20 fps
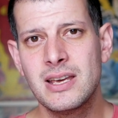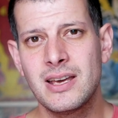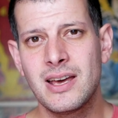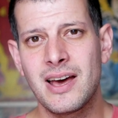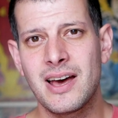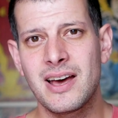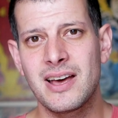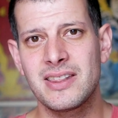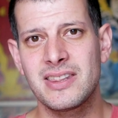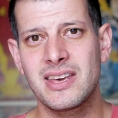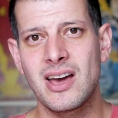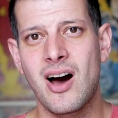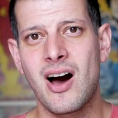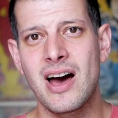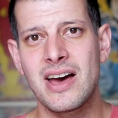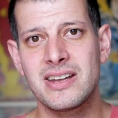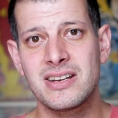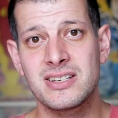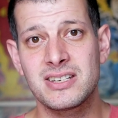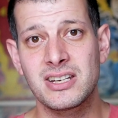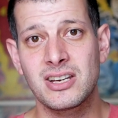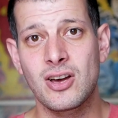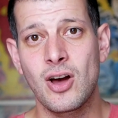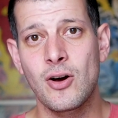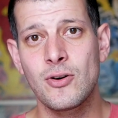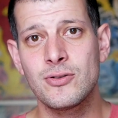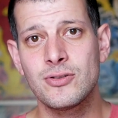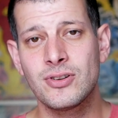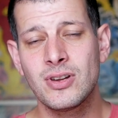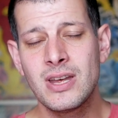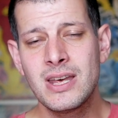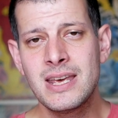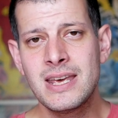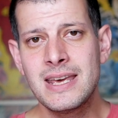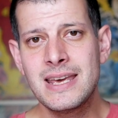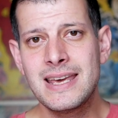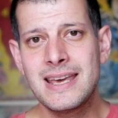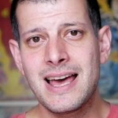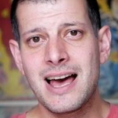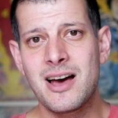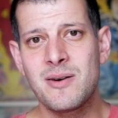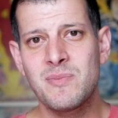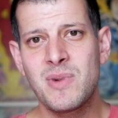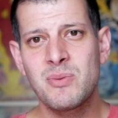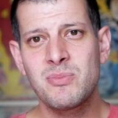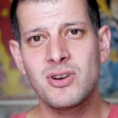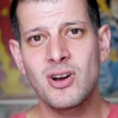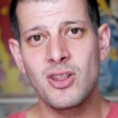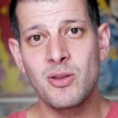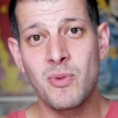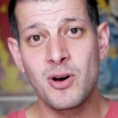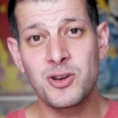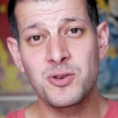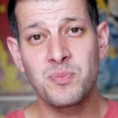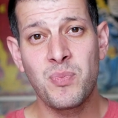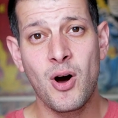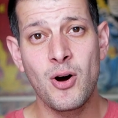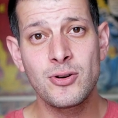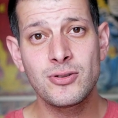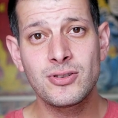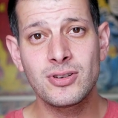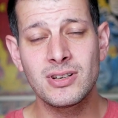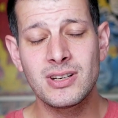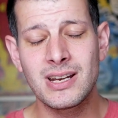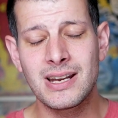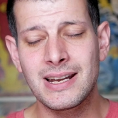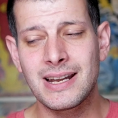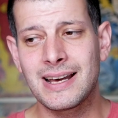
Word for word: uh, the iron as it goes. Uh, maybe not the most potent,